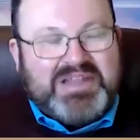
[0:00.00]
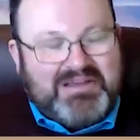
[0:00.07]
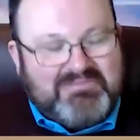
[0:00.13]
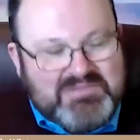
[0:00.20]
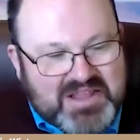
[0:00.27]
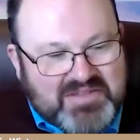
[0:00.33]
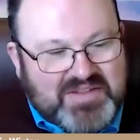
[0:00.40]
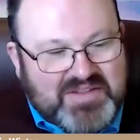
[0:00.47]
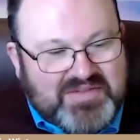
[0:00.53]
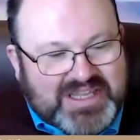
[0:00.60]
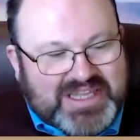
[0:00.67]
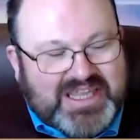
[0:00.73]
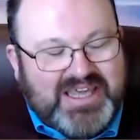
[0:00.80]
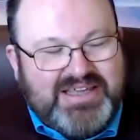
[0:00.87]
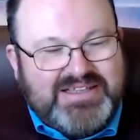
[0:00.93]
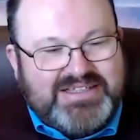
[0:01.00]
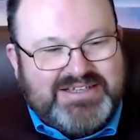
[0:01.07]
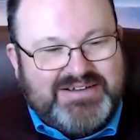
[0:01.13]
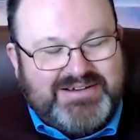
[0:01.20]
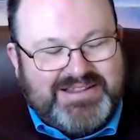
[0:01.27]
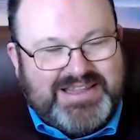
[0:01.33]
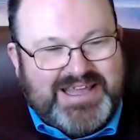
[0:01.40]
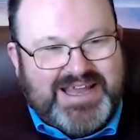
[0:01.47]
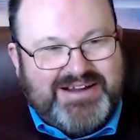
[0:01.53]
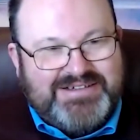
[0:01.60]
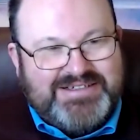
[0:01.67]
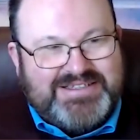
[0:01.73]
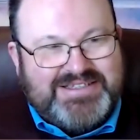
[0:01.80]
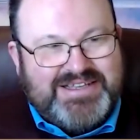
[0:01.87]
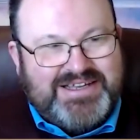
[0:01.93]
the key to it there
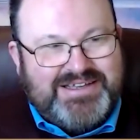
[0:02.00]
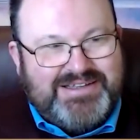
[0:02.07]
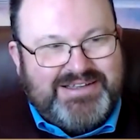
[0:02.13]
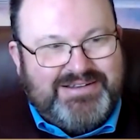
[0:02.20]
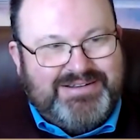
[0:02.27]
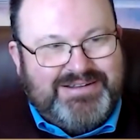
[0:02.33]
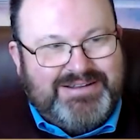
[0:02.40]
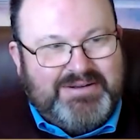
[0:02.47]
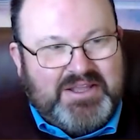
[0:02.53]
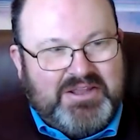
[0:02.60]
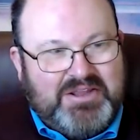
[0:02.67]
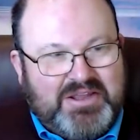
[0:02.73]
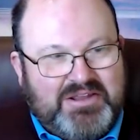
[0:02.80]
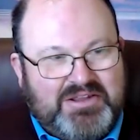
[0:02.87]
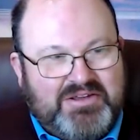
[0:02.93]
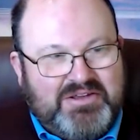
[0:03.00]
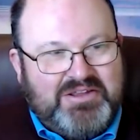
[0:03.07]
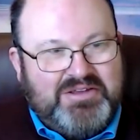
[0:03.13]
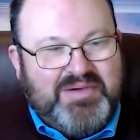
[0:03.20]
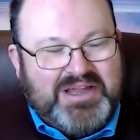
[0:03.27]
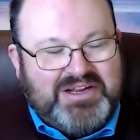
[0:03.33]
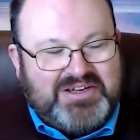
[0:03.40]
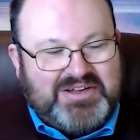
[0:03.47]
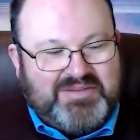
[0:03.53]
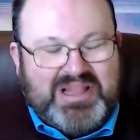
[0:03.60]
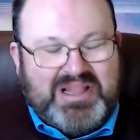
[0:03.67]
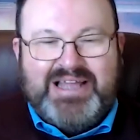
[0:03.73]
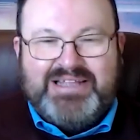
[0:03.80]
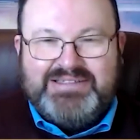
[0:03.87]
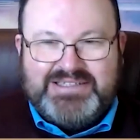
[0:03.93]
is that you may not have
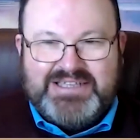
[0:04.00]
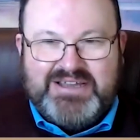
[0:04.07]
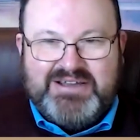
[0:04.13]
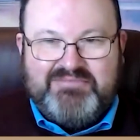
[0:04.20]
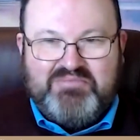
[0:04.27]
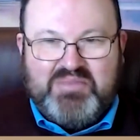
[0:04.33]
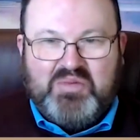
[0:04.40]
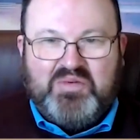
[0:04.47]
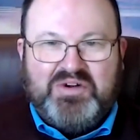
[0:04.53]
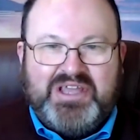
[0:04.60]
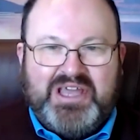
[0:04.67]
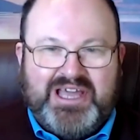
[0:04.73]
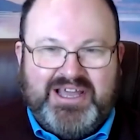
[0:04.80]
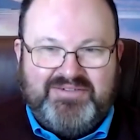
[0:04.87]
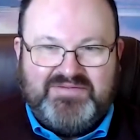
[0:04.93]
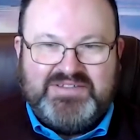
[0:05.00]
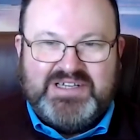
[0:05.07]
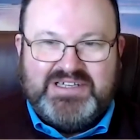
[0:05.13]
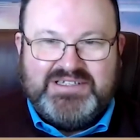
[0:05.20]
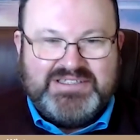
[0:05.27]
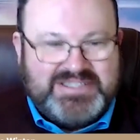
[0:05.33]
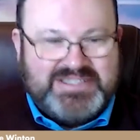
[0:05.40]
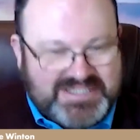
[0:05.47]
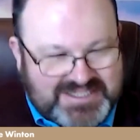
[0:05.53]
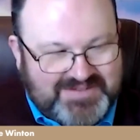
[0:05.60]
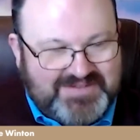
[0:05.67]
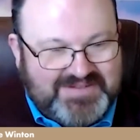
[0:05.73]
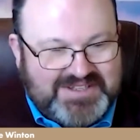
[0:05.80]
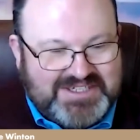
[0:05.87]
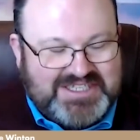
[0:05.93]
planned it, but what you have done, as you
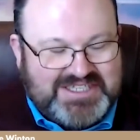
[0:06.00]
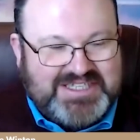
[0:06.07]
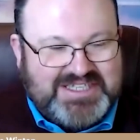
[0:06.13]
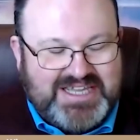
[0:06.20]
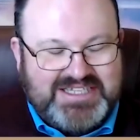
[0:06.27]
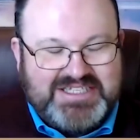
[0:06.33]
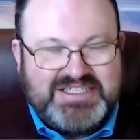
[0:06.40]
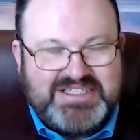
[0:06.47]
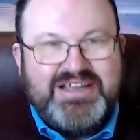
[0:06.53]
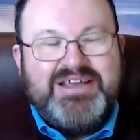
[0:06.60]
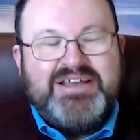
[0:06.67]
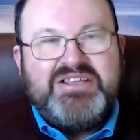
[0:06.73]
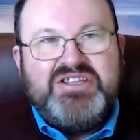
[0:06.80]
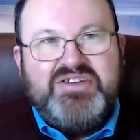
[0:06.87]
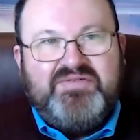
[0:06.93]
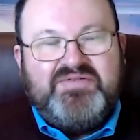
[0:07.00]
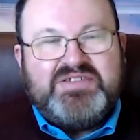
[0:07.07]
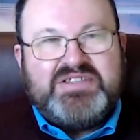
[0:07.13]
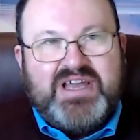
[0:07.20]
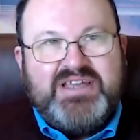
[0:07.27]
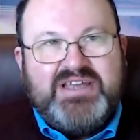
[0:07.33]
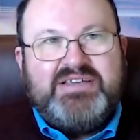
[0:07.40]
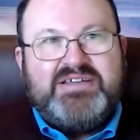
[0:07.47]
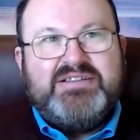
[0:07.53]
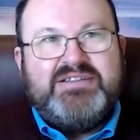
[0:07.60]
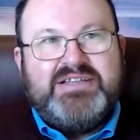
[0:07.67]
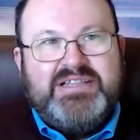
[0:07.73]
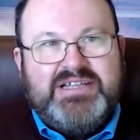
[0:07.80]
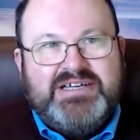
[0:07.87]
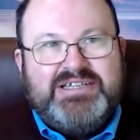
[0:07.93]
just said, is you've taken
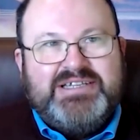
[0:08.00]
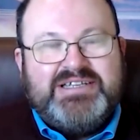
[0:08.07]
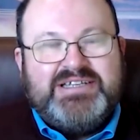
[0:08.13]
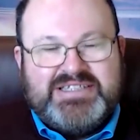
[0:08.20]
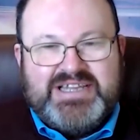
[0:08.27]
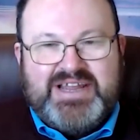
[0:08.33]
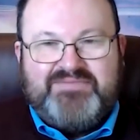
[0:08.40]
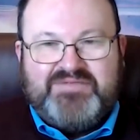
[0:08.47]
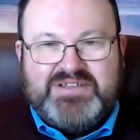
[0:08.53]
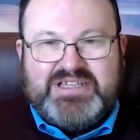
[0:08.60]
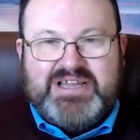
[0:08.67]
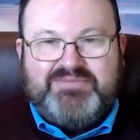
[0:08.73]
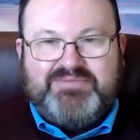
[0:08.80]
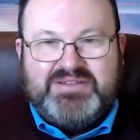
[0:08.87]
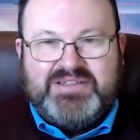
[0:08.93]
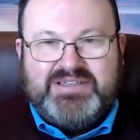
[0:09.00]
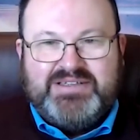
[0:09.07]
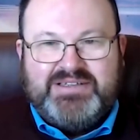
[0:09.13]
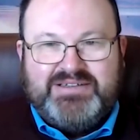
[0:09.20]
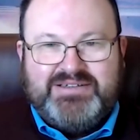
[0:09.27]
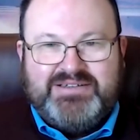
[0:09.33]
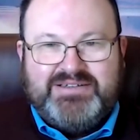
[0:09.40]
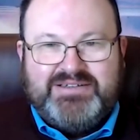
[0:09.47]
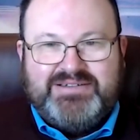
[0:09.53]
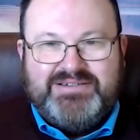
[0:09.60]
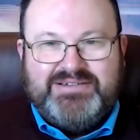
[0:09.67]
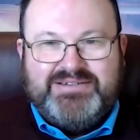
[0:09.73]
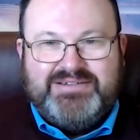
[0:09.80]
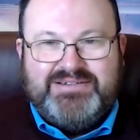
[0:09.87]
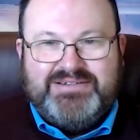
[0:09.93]
the learnings at every step of the
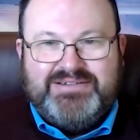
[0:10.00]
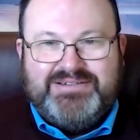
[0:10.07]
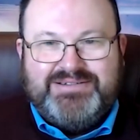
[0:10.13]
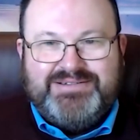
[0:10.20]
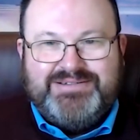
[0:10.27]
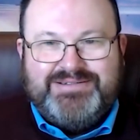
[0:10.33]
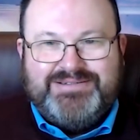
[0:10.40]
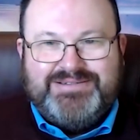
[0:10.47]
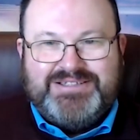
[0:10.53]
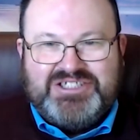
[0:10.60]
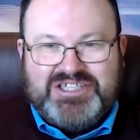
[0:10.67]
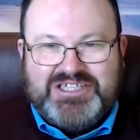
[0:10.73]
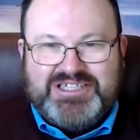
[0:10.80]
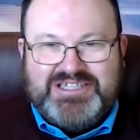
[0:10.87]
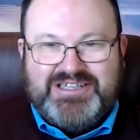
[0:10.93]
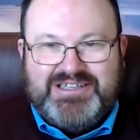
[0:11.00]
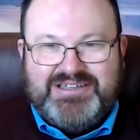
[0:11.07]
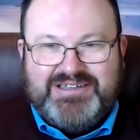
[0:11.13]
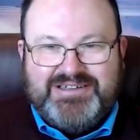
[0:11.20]
journey.